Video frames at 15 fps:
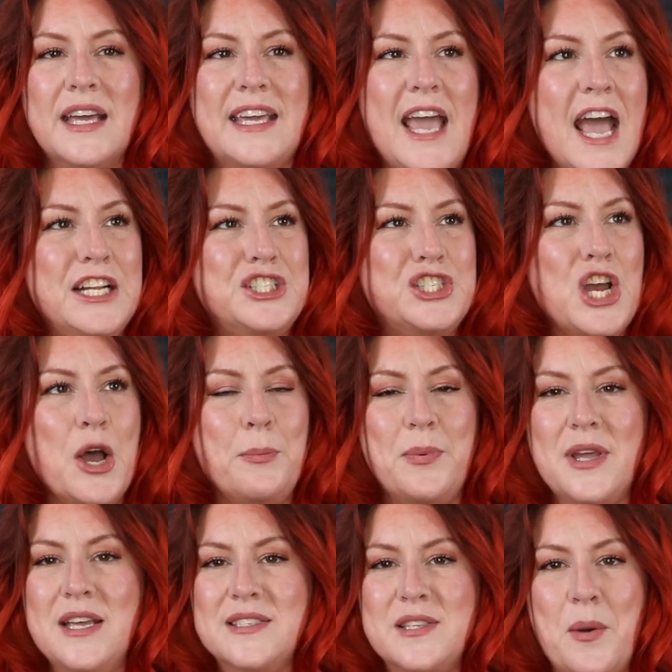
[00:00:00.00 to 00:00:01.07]

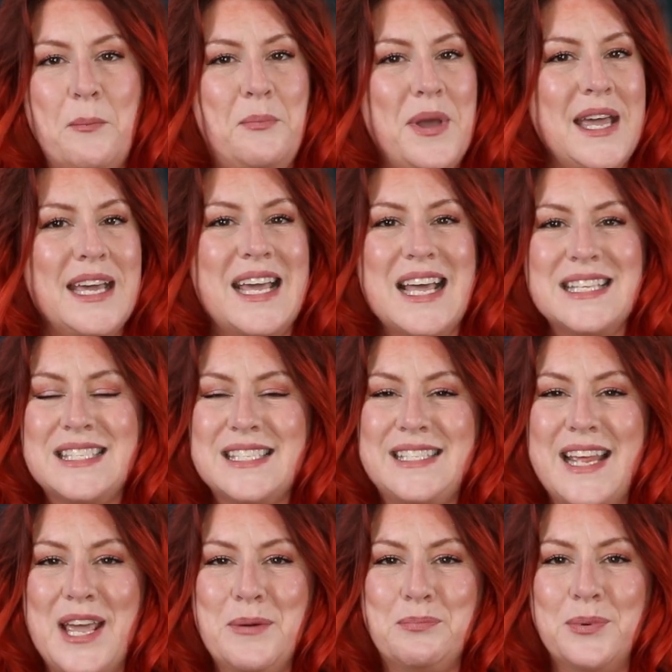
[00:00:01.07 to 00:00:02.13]
Ketchup is a big
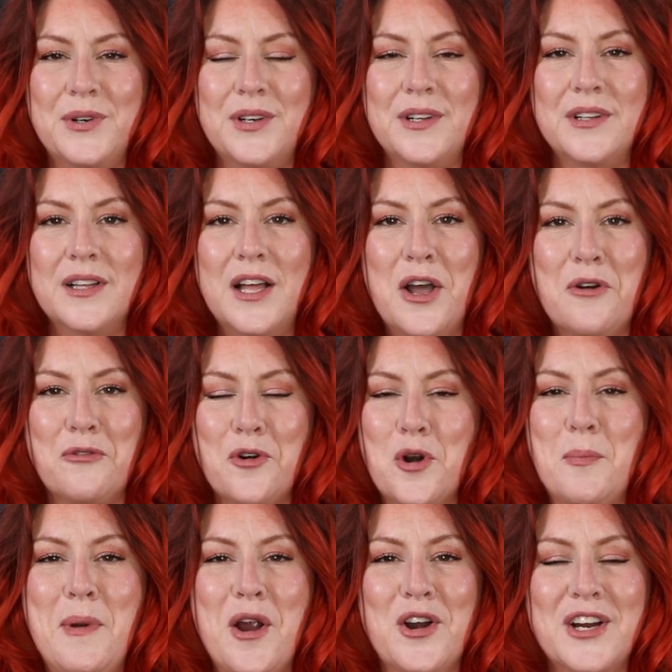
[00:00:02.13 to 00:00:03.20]
staple
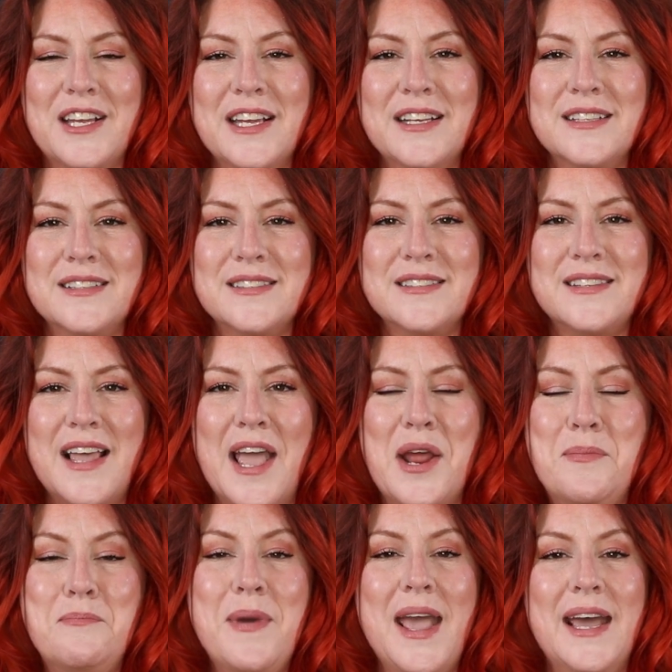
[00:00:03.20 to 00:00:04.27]
for Americans
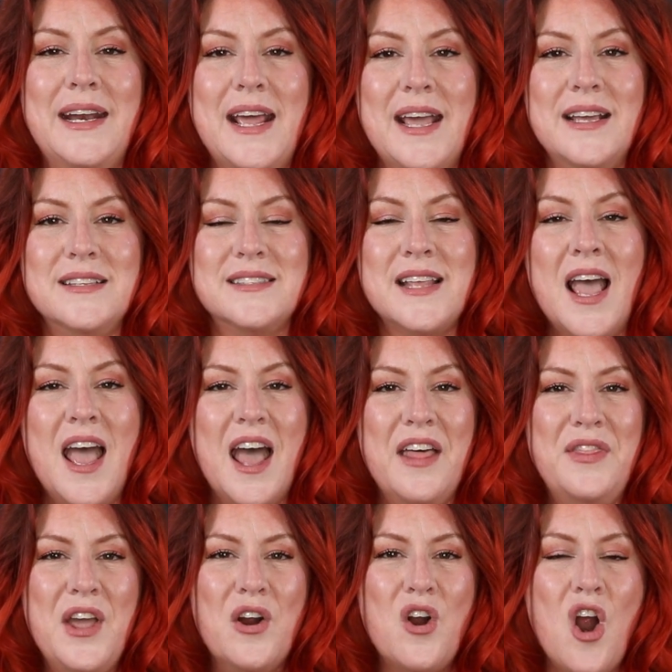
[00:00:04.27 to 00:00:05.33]
and mayonnaise,
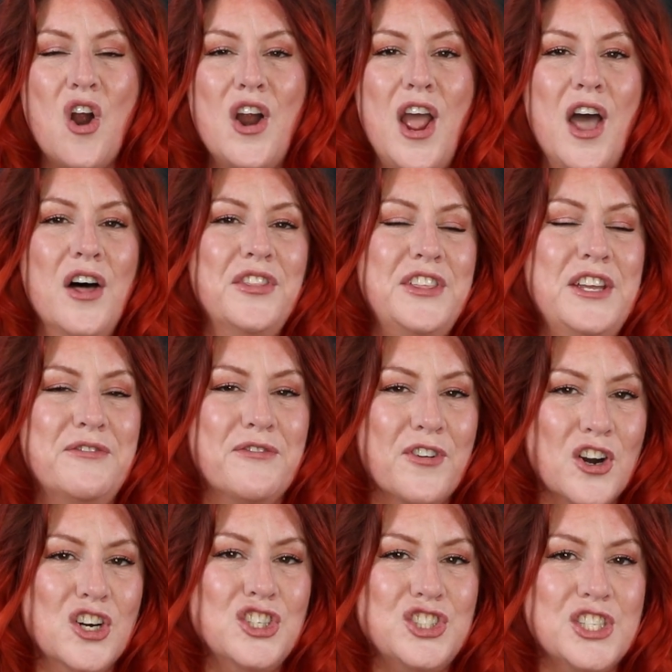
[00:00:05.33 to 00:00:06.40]
and there are healthy
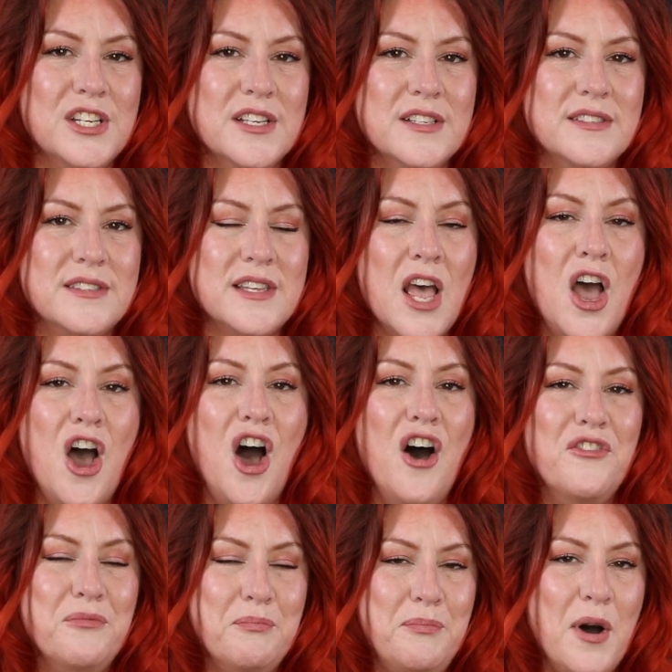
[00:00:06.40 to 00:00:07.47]
versions
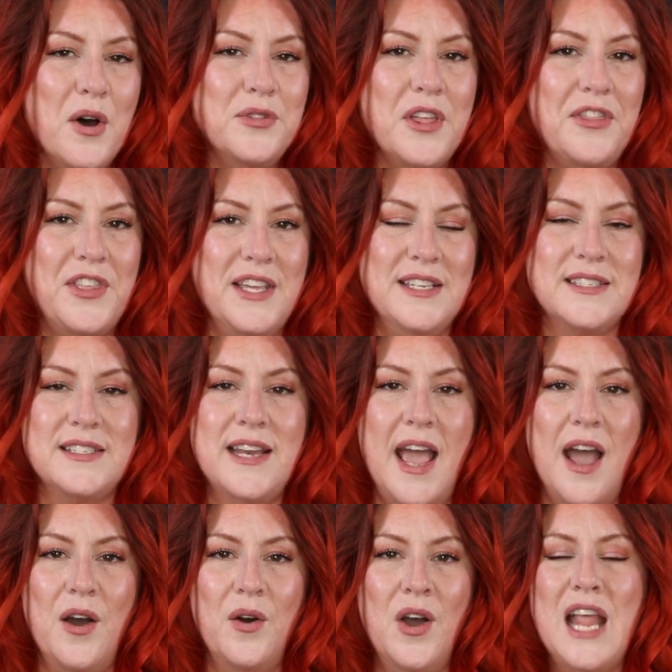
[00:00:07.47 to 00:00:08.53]
of both of these
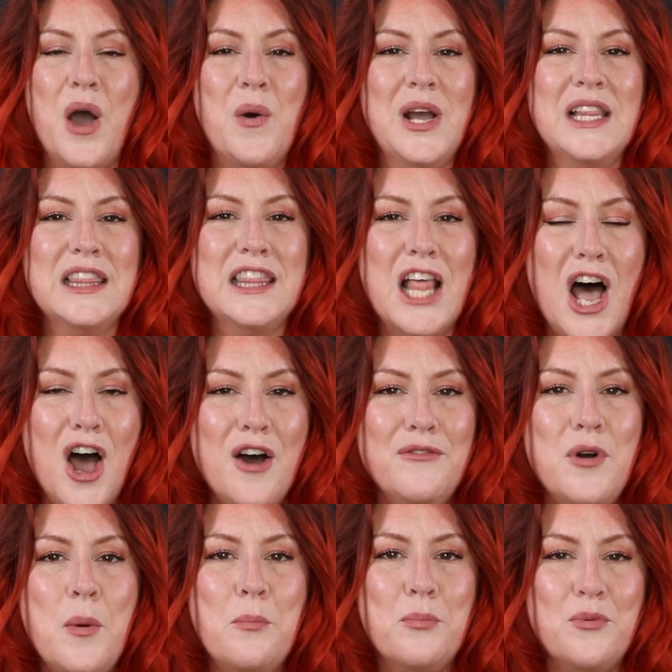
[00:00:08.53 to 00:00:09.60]
now. Now, I
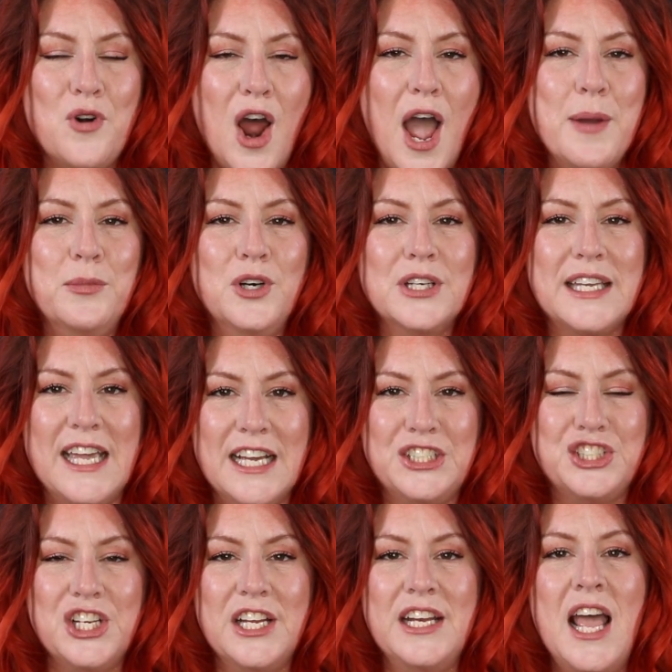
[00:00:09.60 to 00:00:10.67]
love Primal
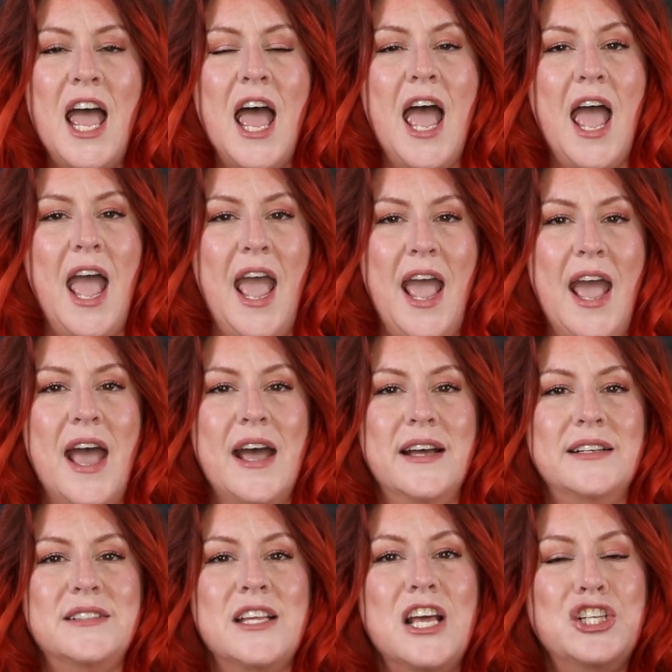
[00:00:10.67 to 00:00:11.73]
Kitchen
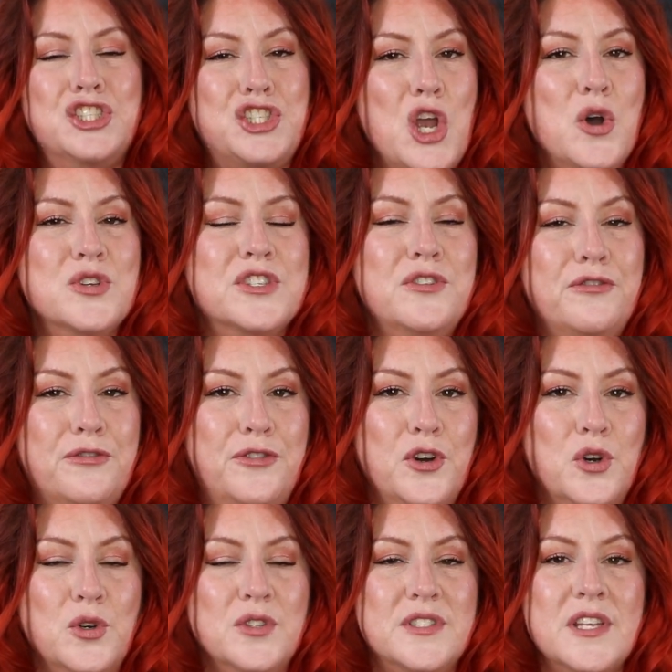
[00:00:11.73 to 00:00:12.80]
and Chosen
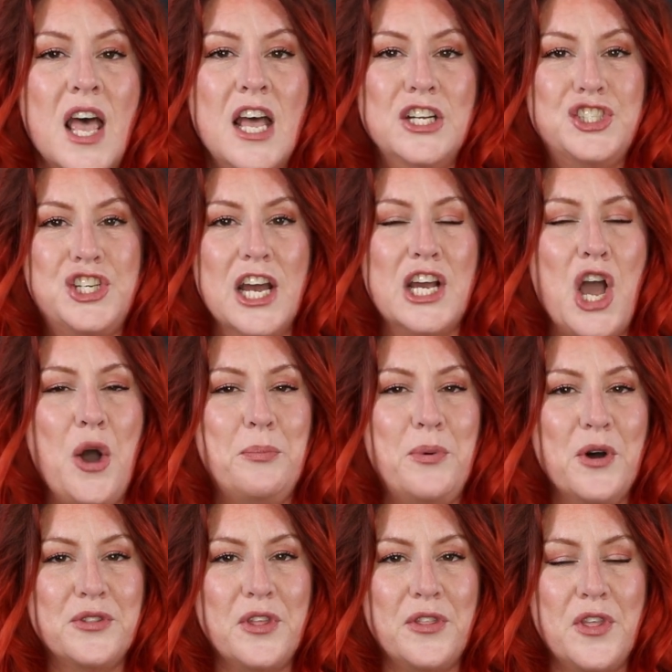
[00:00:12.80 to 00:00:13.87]
Foods. Check out
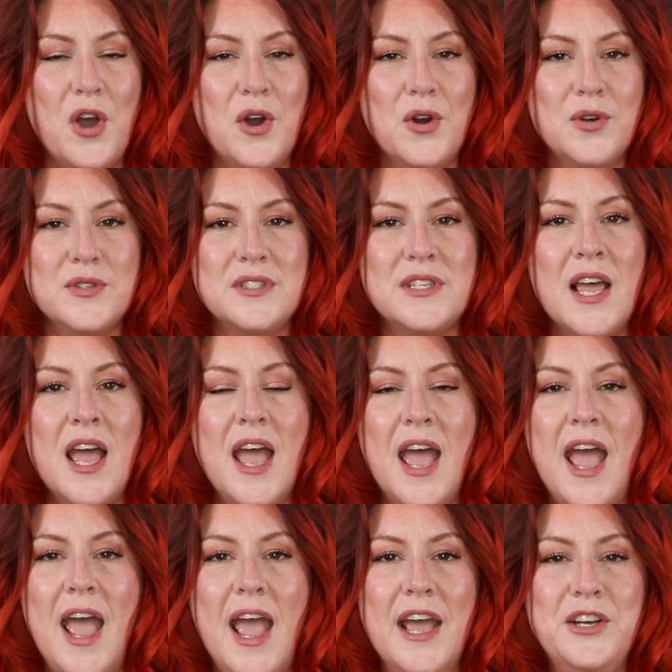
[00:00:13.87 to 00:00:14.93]
both of those,
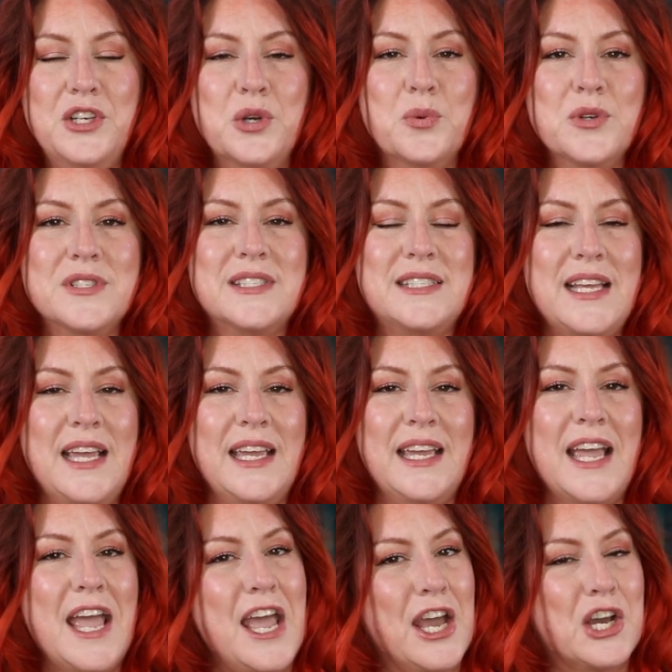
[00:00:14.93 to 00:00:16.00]
and you will
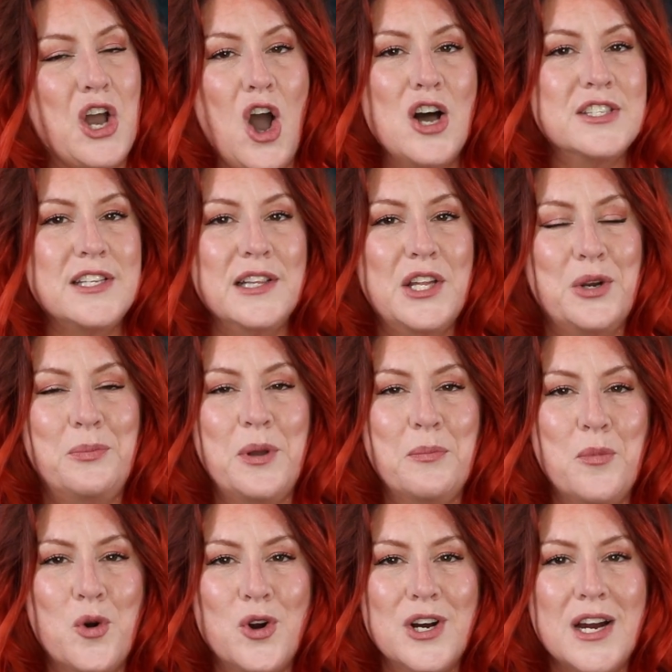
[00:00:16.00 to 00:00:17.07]
see it costs a little bit
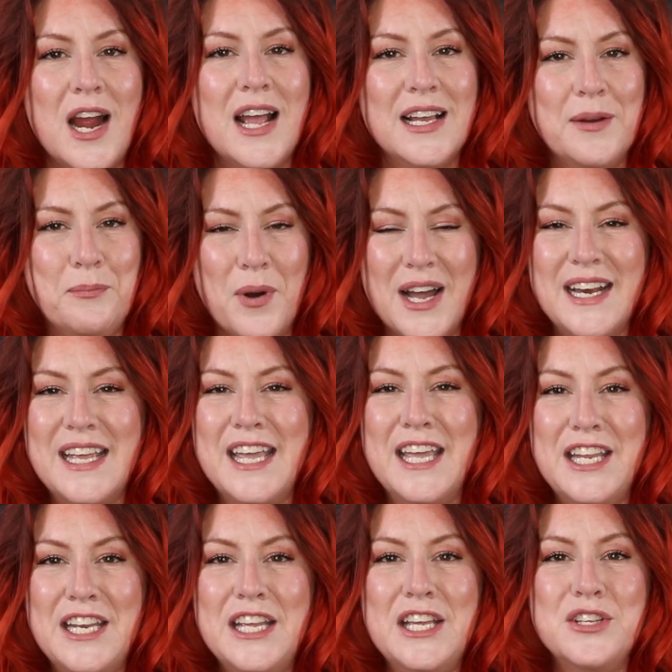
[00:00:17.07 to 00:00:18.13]
more, but
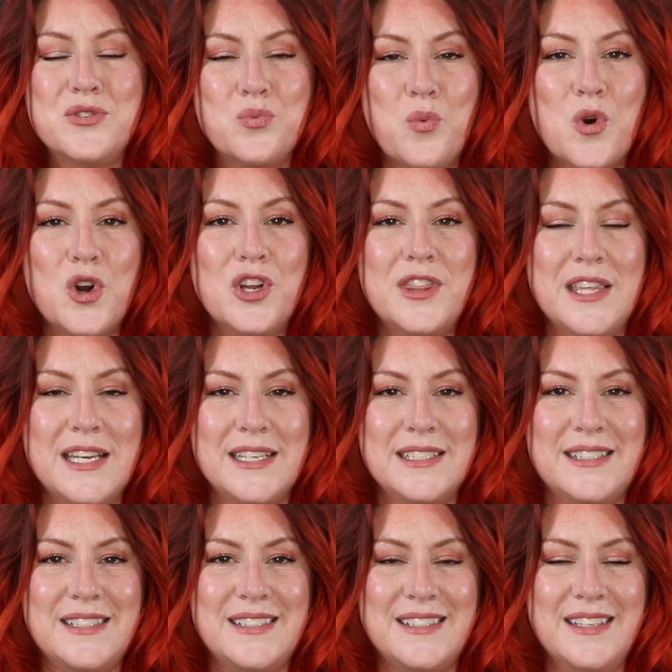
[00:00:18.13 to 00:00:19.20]
it is worth
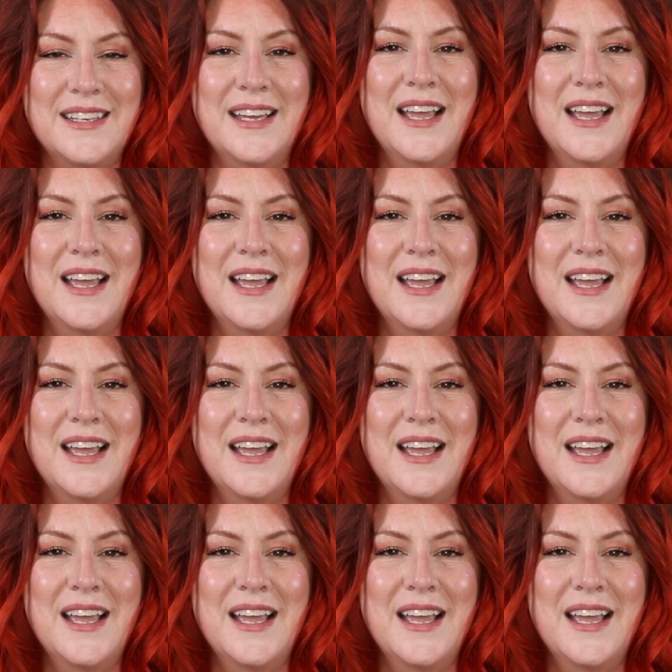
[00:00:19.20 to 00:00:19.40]
it